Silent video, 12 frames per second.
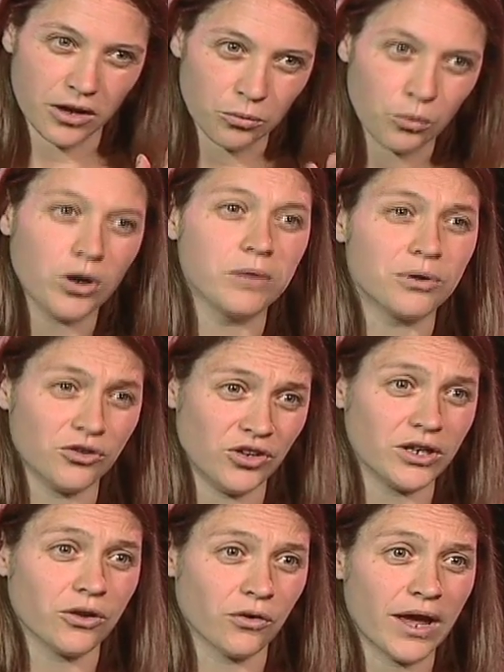on one
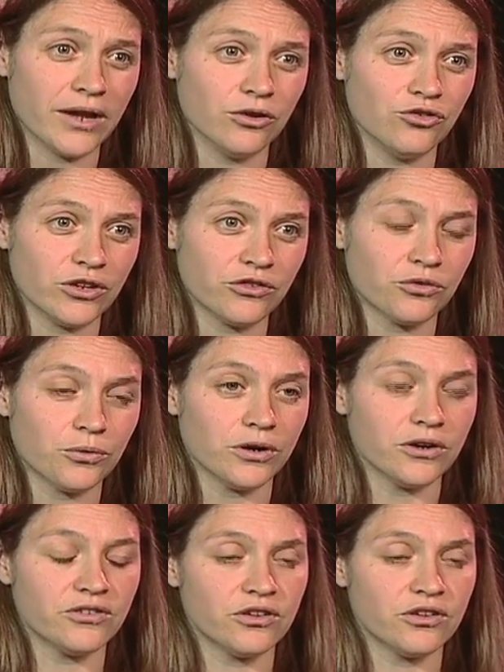particular energy source.